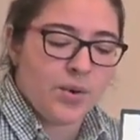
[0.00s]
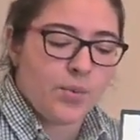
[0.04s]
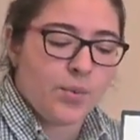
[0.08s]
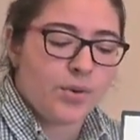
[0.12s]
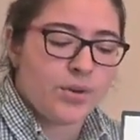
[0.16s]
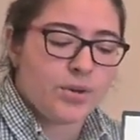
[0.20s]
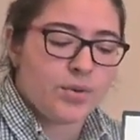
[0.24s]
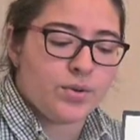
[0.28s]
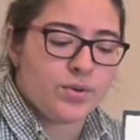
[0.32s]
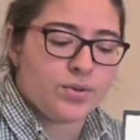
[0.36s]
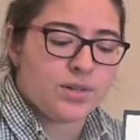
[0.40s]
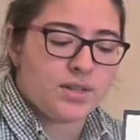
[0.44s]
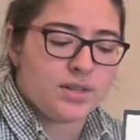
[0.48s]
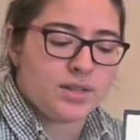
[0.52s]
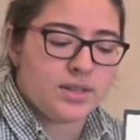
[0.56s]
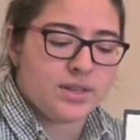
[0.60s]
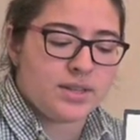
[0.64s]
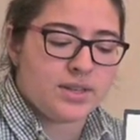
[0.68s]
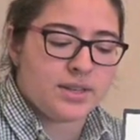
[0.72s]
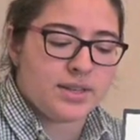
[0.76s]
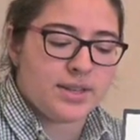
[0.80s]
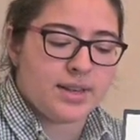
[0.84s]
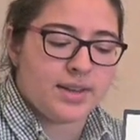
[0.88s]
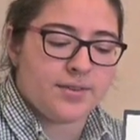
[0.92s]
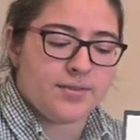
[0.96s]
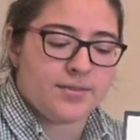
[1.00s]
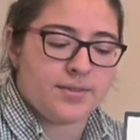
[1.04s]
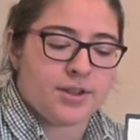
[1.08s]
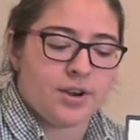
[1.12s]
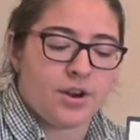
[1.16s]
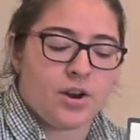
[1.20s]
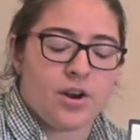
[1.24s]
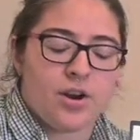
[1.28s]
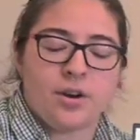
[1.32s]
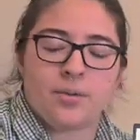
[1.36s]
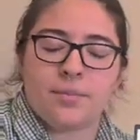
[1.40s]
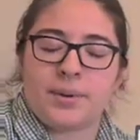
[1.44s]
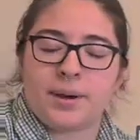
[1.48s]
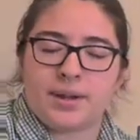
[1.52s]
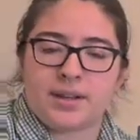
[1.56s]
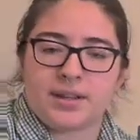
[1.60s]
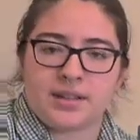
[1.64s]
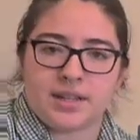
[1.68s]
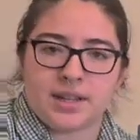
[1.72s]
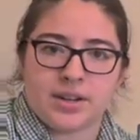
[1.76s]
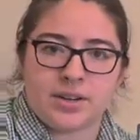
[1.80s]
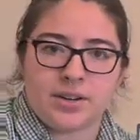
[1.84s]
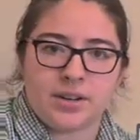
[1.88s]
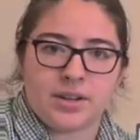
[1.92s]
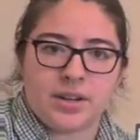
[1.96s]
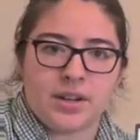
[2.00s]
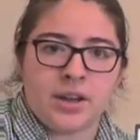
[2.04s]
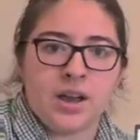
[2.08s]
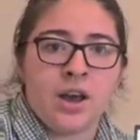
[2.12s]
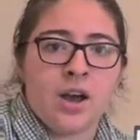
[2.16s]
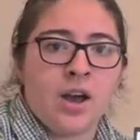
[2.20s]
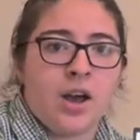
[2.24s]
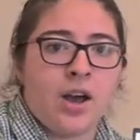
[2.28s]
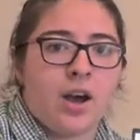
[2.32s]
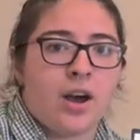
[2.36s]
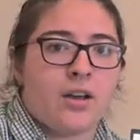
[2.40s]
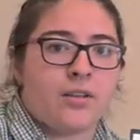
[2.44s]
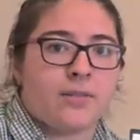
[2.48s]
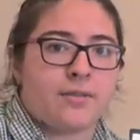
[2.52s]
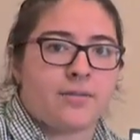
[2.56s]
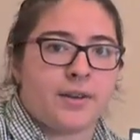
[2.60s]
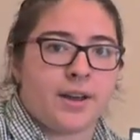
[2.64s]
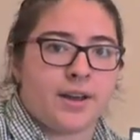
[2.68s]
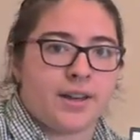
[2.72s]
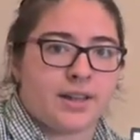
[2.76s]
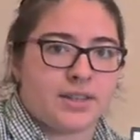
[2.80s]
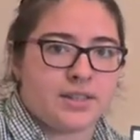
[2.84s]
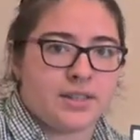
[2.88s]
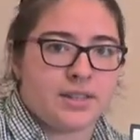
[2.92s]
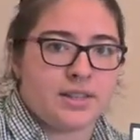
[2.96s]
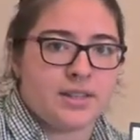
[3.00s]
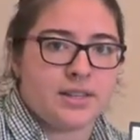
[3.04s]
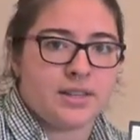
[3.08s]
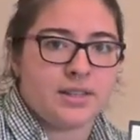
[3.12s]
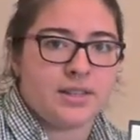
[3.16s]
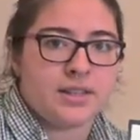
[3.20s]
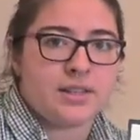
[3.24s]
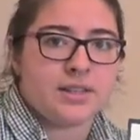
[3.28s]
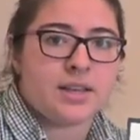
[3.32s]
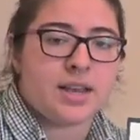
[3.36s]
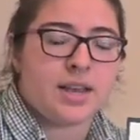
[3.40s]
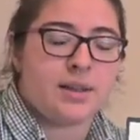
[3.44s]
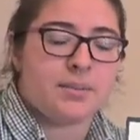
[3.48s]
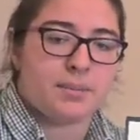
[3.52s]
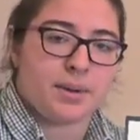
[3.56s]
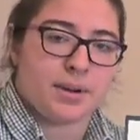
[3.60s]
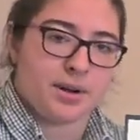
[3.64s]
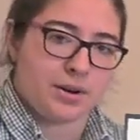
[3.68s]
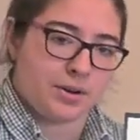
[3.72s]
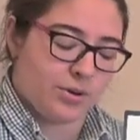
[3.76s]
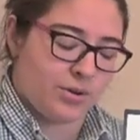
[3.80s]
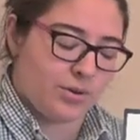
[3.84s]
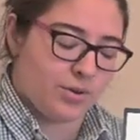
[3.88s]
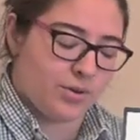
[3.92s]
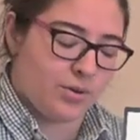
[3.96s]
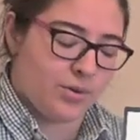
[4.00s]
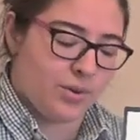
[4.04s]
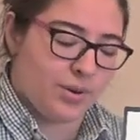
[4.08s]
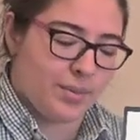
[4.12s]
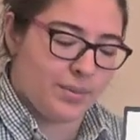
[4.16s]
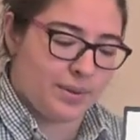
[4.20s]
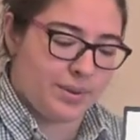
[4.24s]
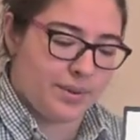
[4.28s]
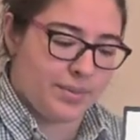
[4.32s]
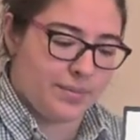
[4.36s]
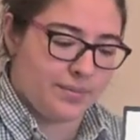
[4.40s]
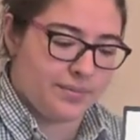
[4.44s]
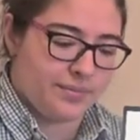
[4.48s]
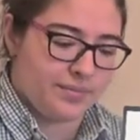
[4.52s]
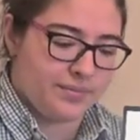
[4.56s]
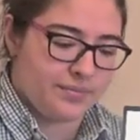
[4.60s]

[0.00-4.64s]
We use it to see if there are bacteria on vaccines and medical equipment.